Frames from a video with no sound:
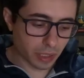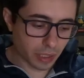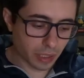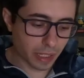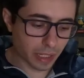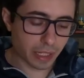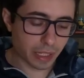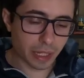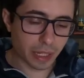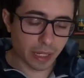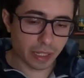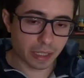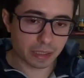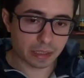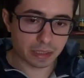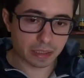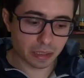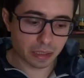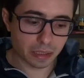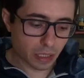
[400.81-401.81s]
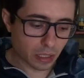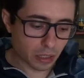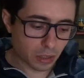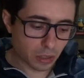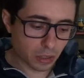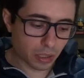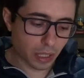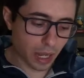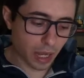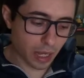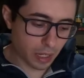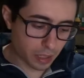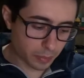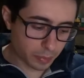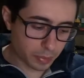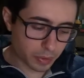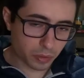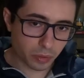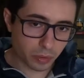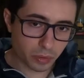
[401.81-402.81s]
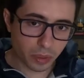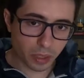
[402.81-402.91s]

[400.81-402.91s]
Here it's not elliptical,